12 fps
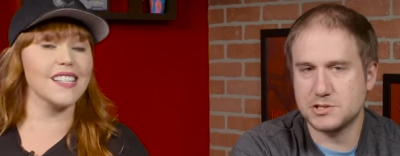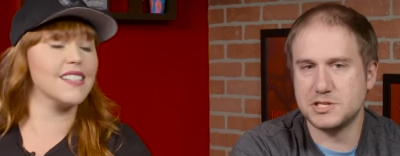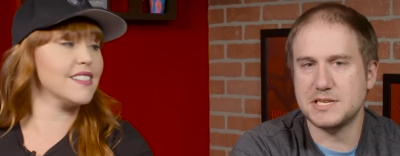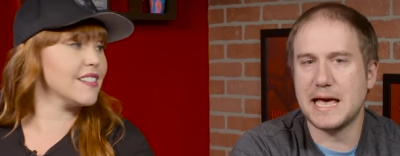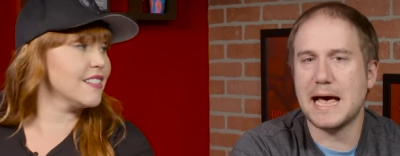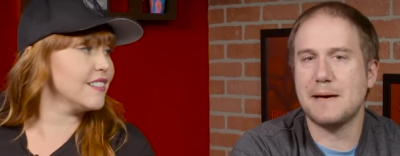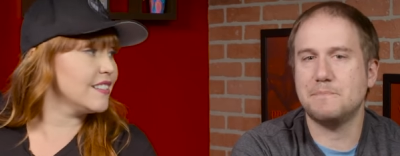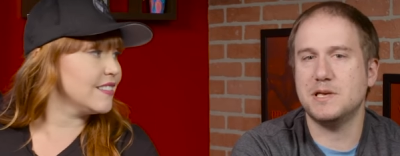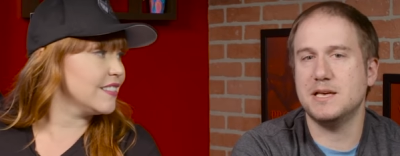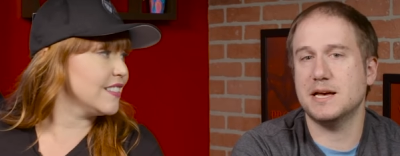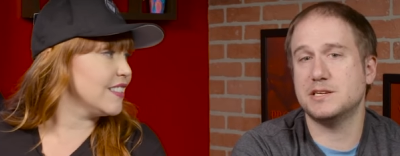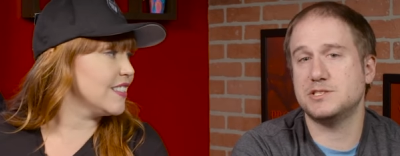Speaker 1: So she's
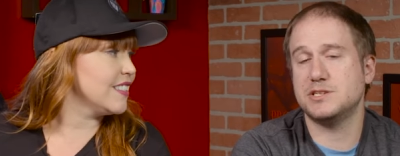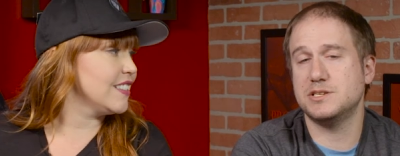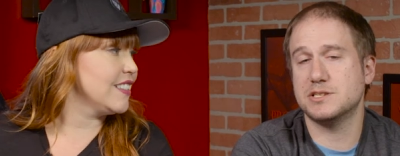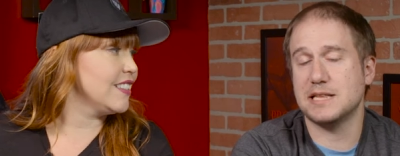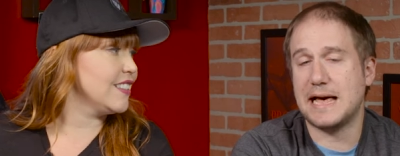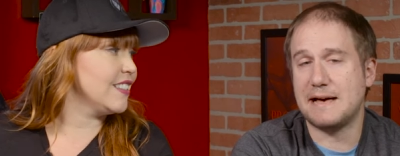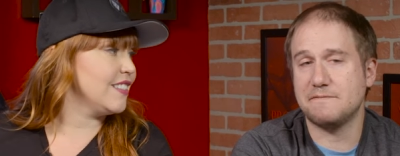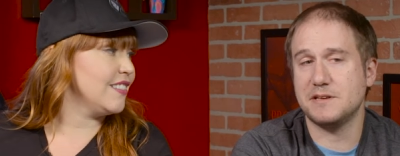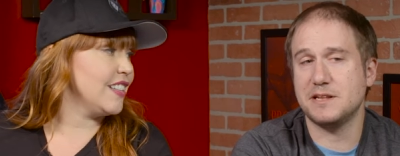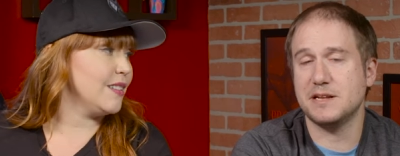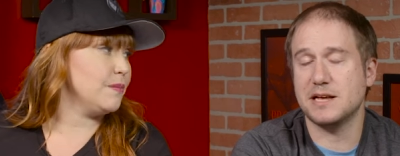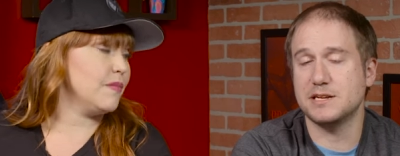
Speaker 2: happy and she's
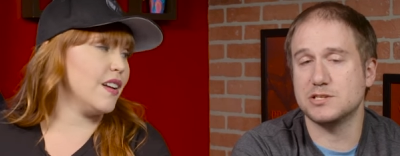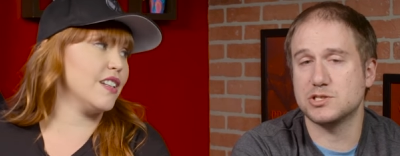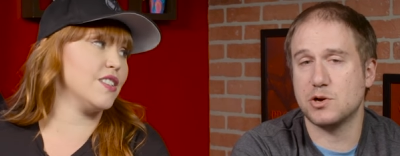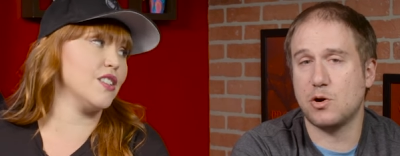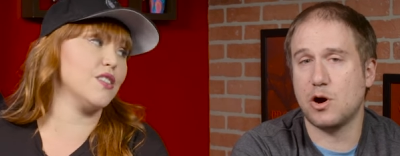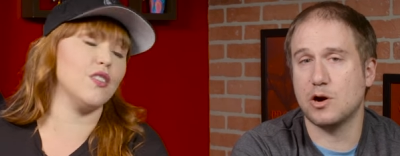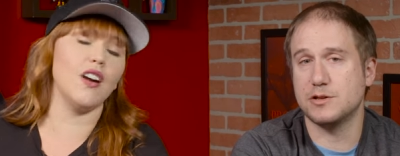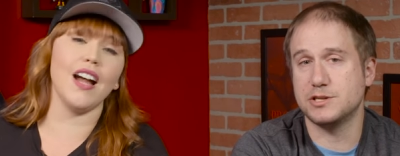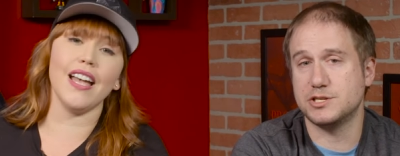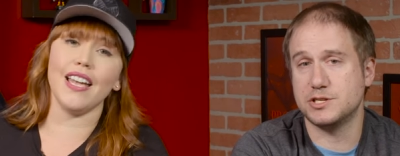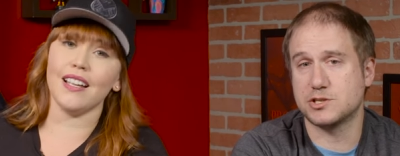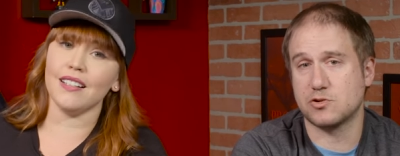laughing and, and so hard
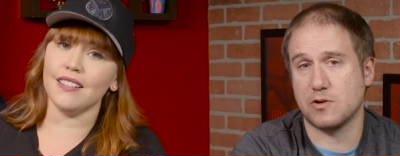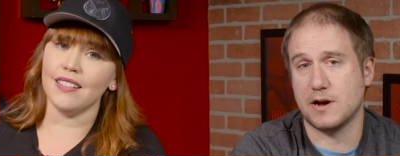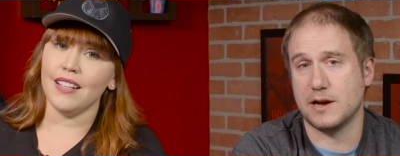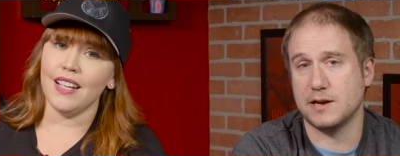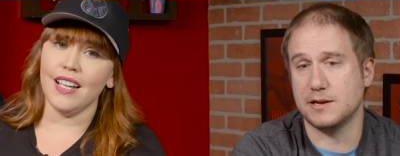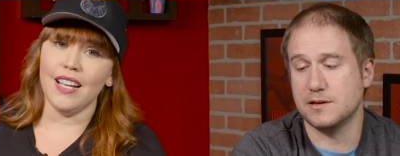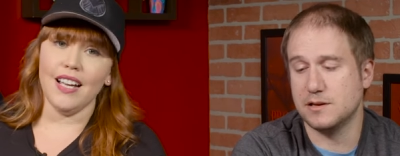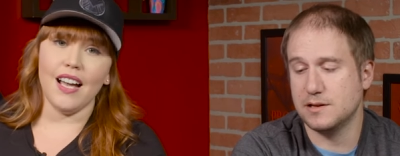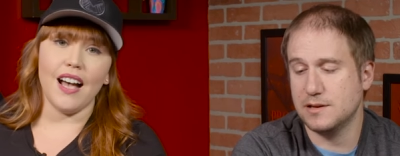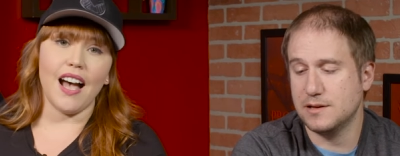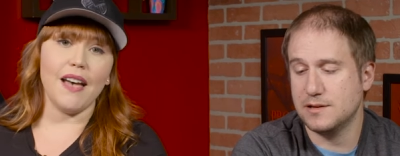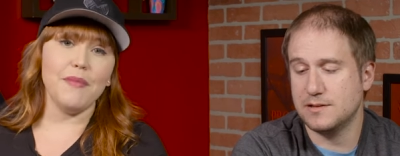crying. that she's crying.
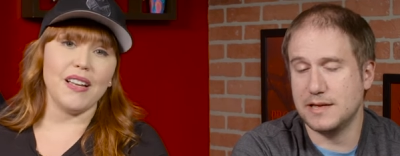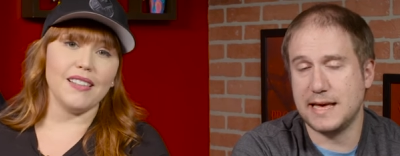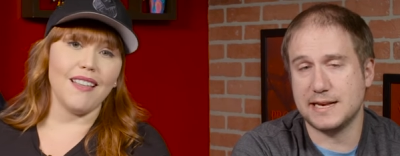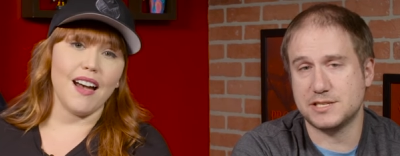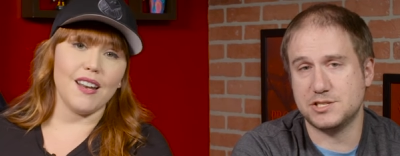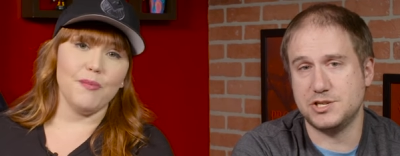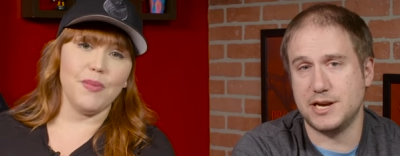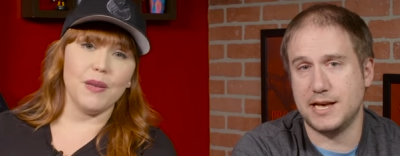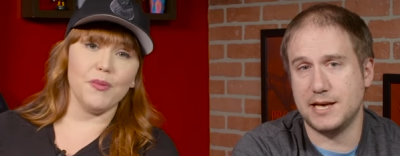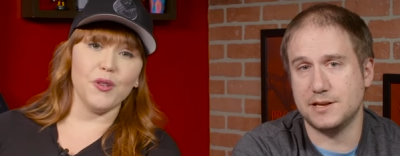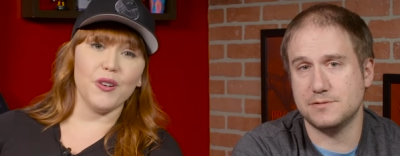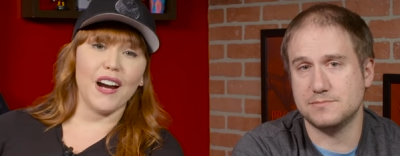
Speaker 1: I make Thanks, a lot of Jen.
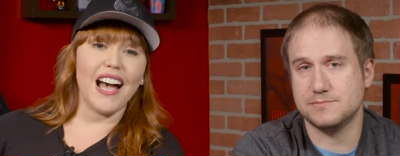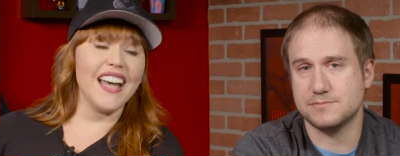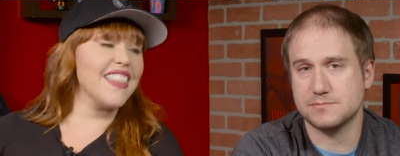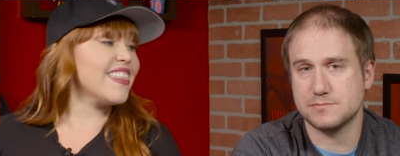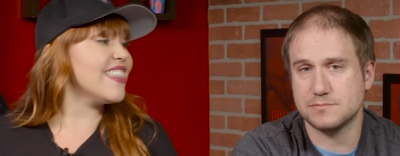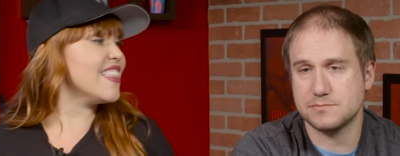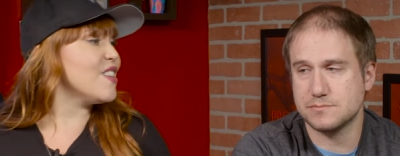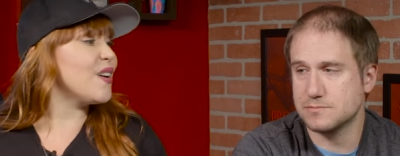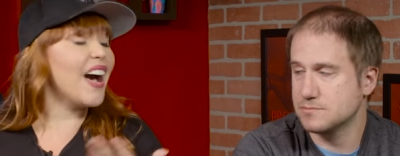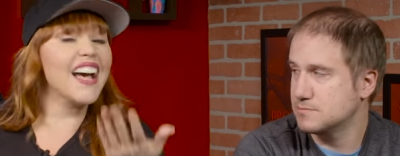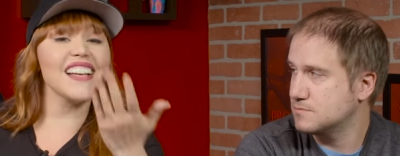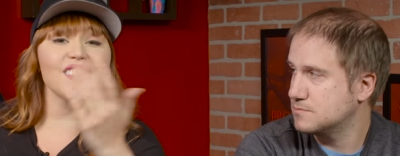people cry.
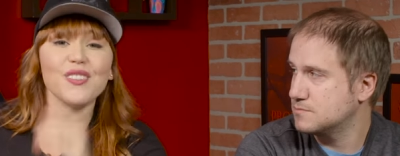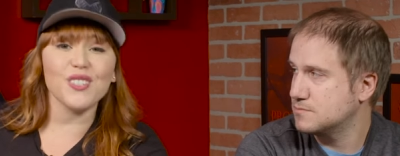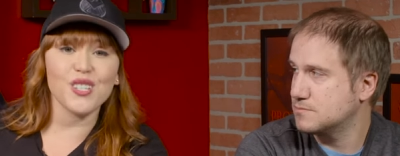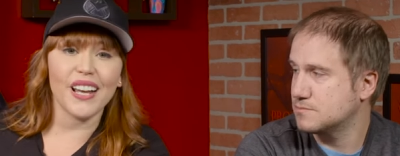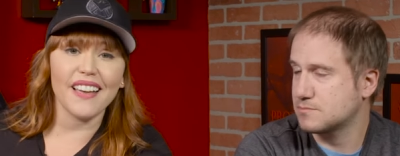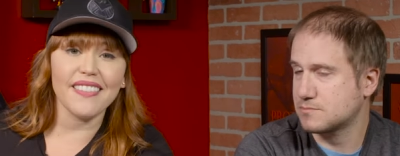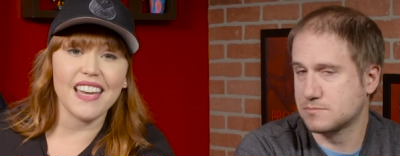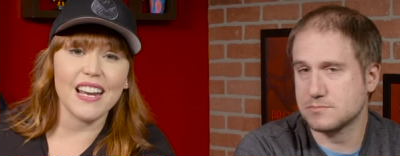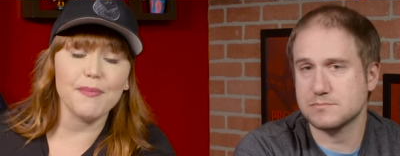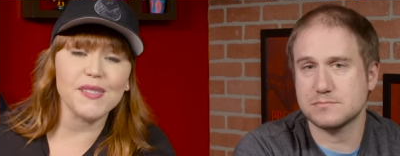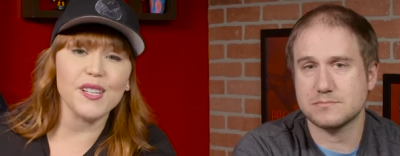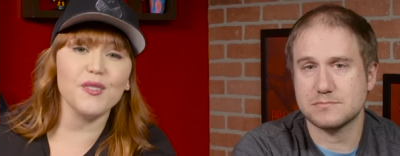You guys, you can check out that
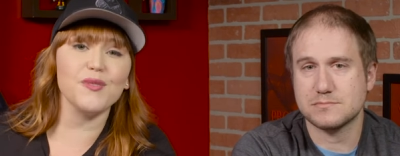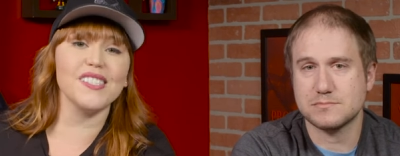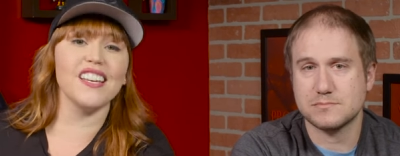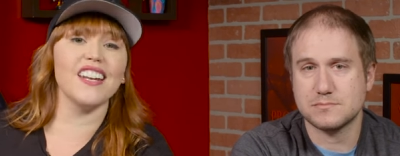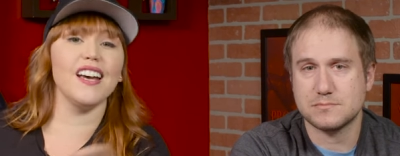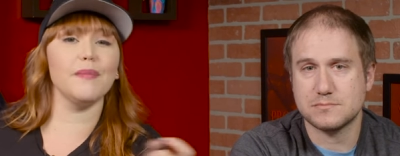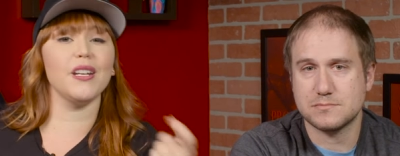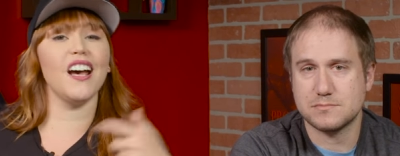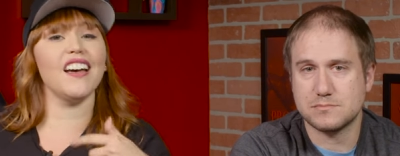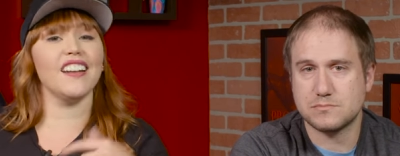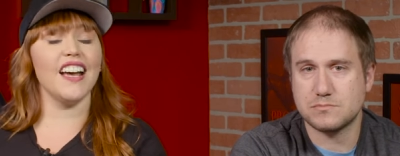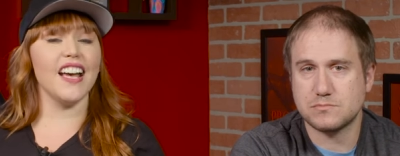episode with Sana
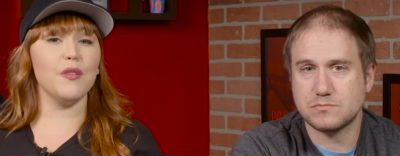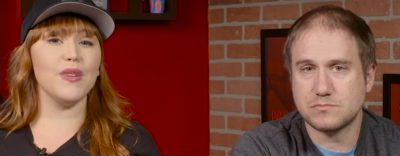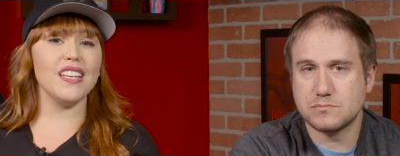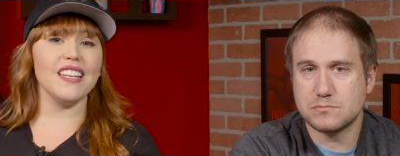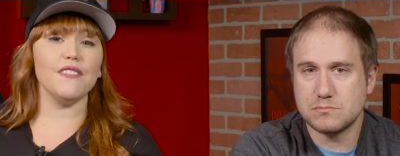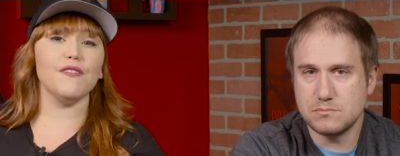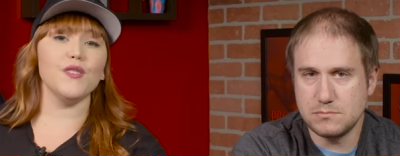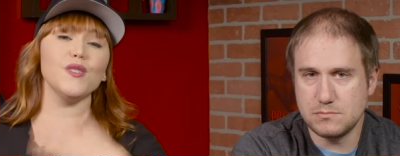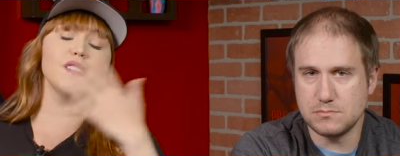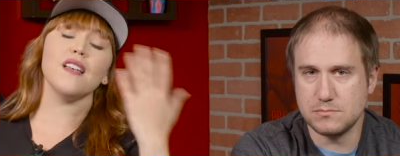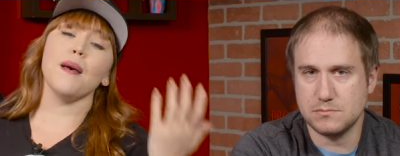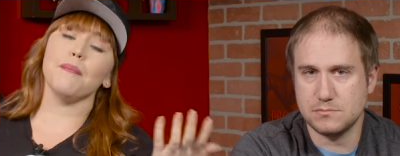Amanat and I. We eat
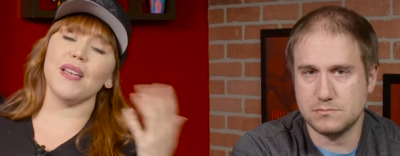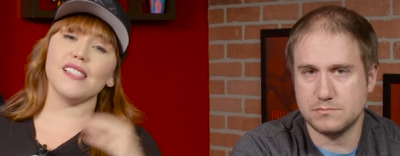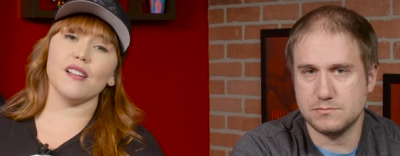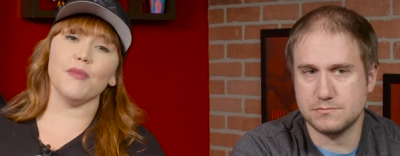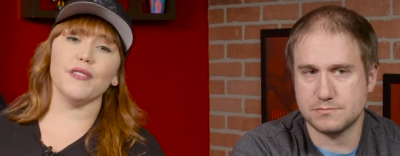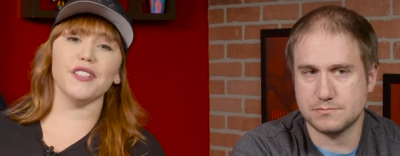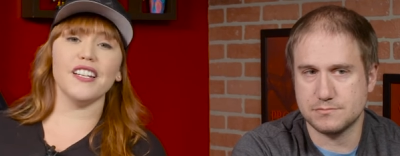foods based on Marvel